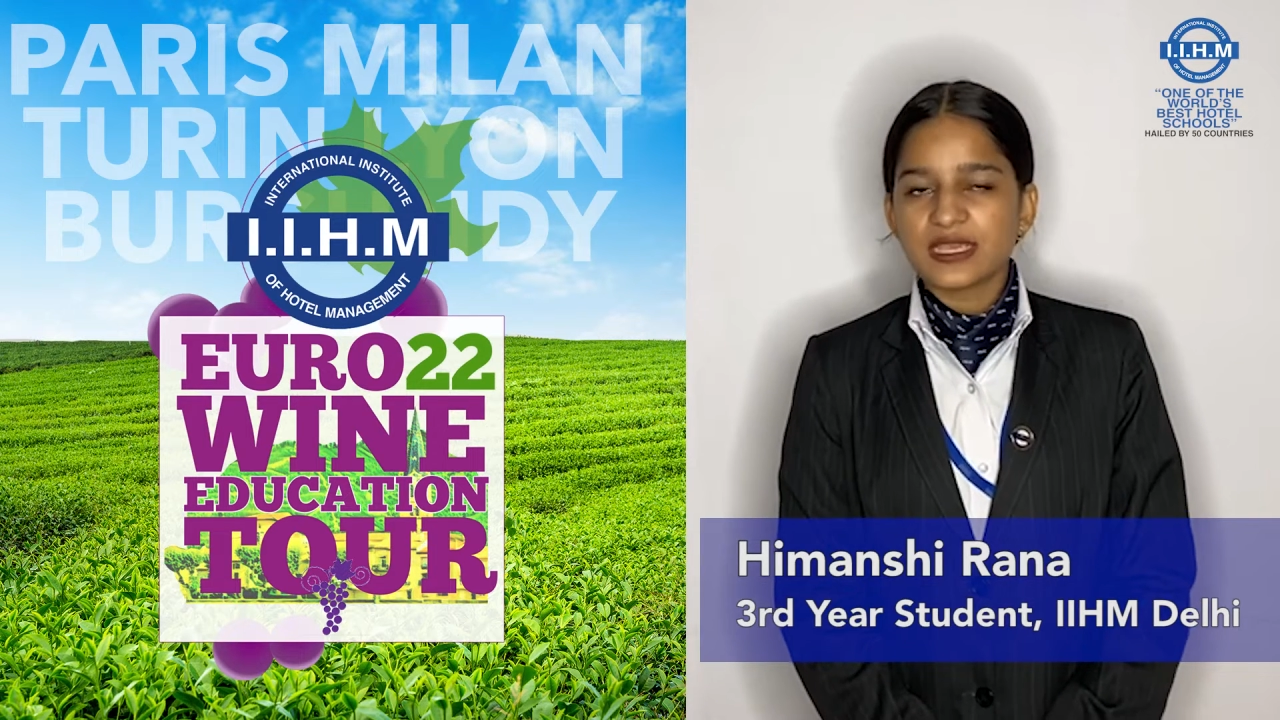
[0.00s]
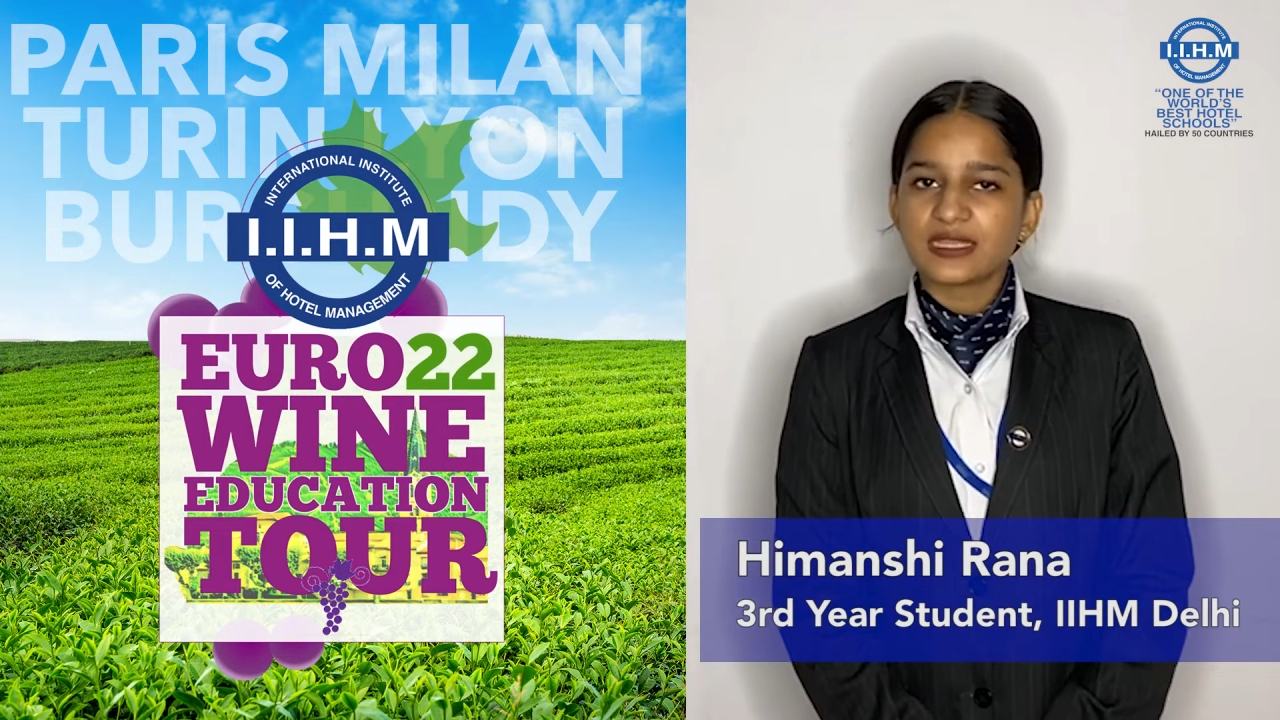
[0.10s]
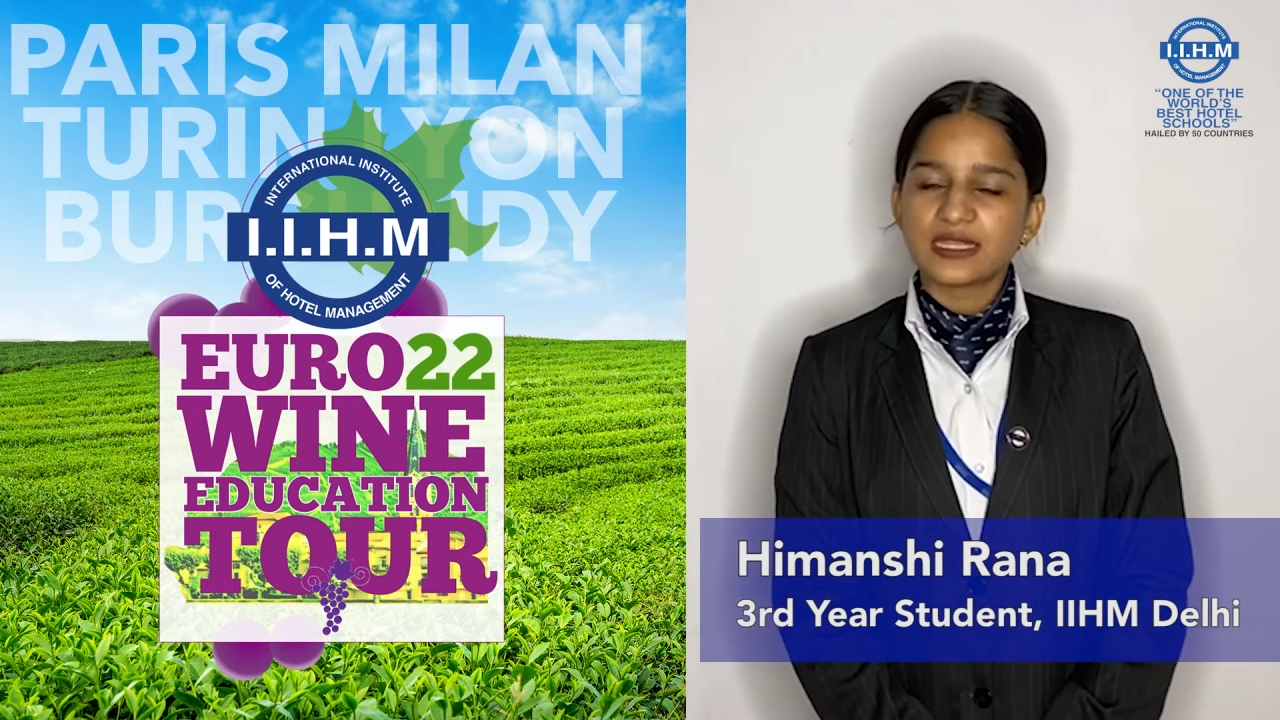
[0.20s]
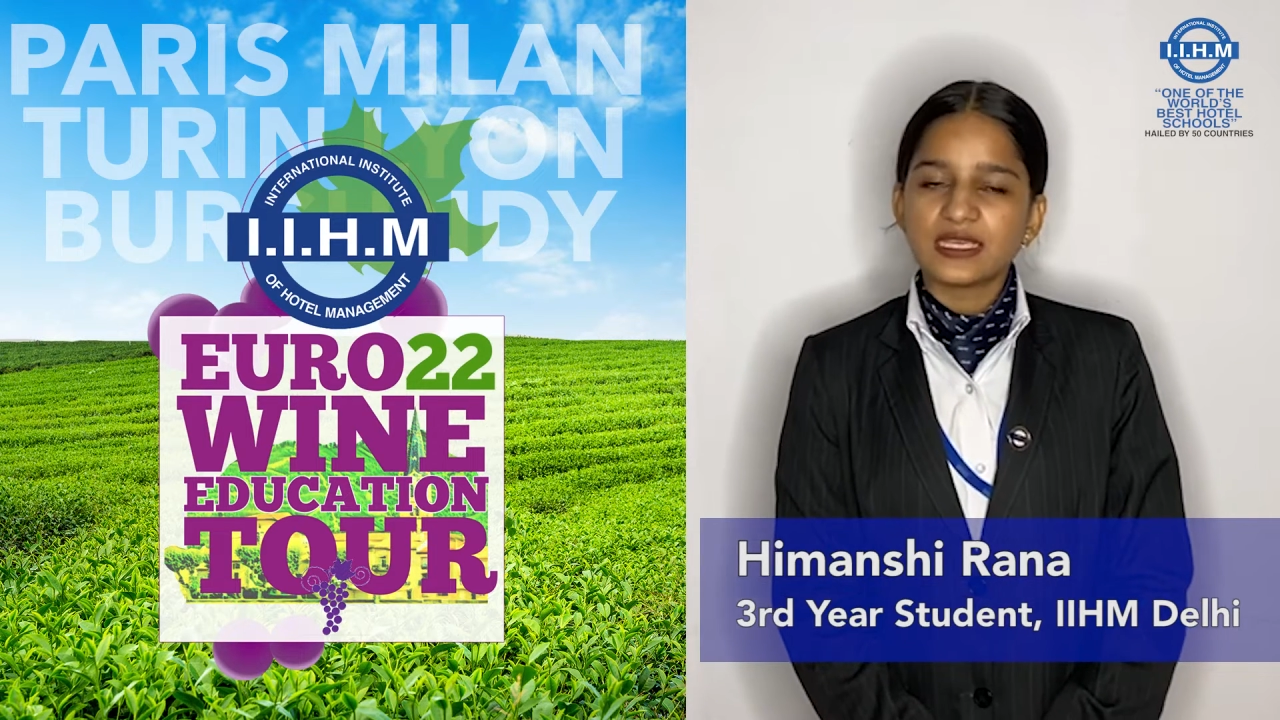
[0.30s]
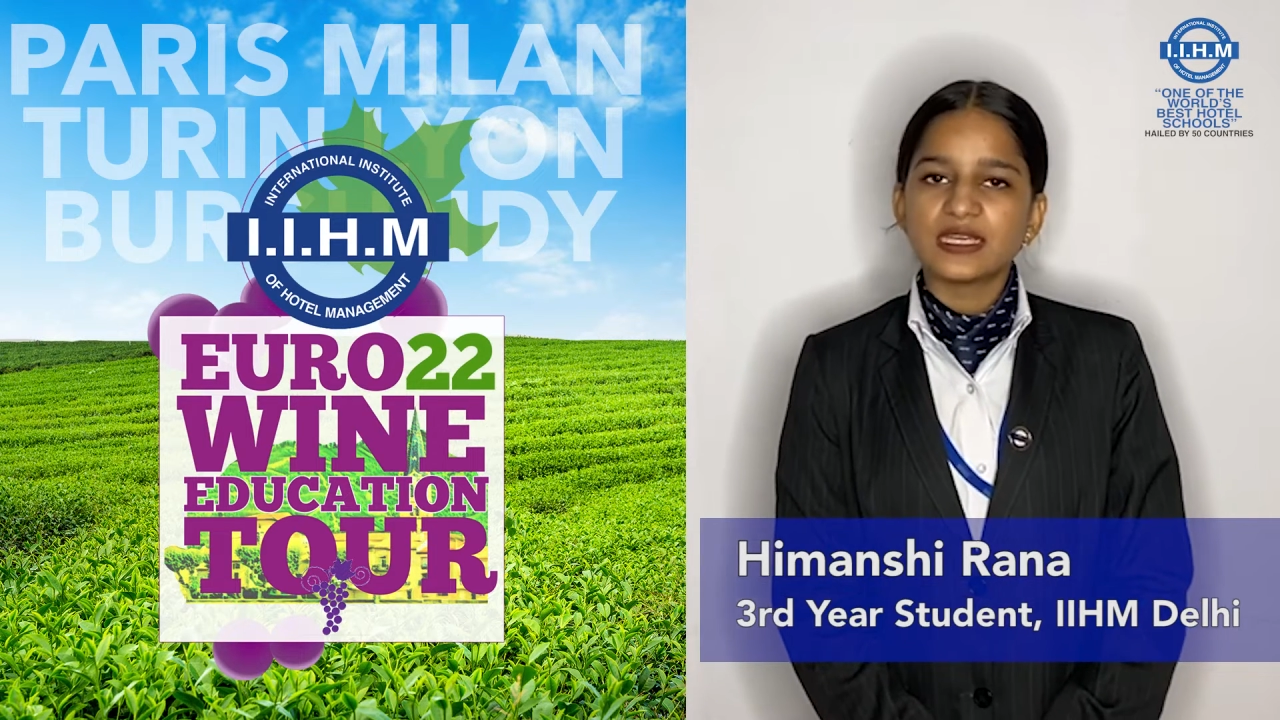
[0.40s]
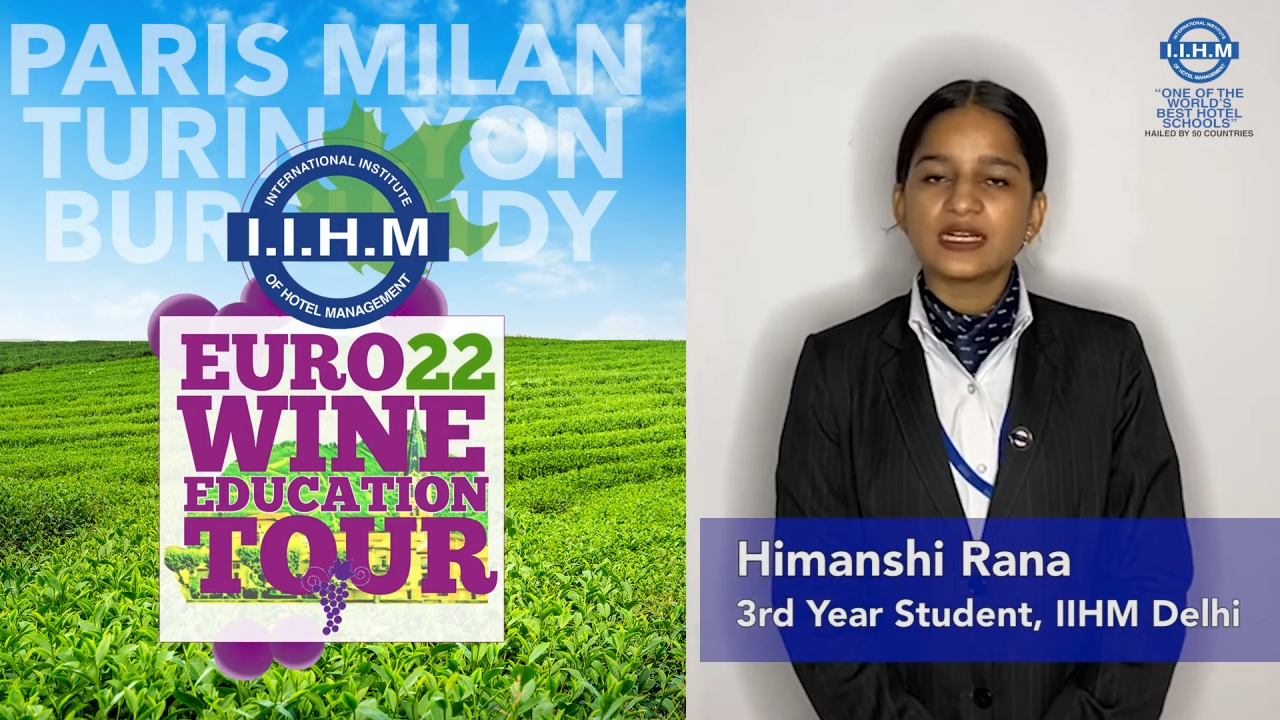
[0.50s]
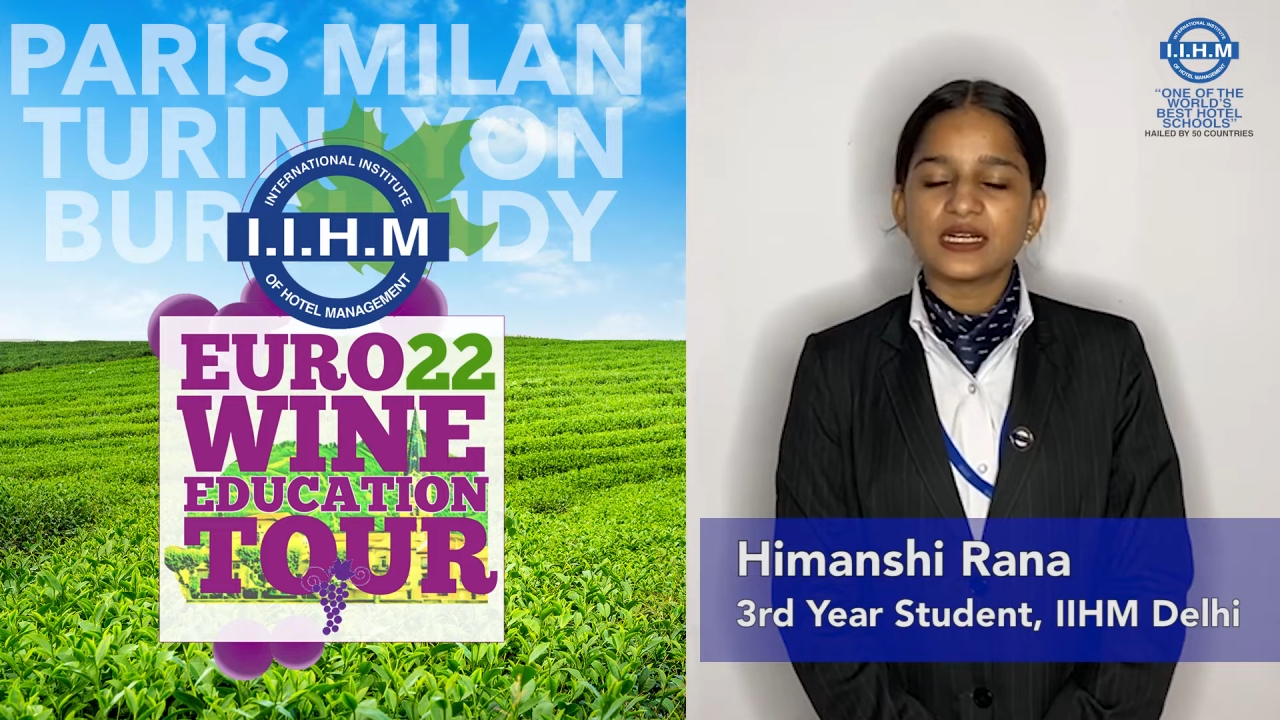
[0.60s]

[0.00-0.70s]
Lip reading: in the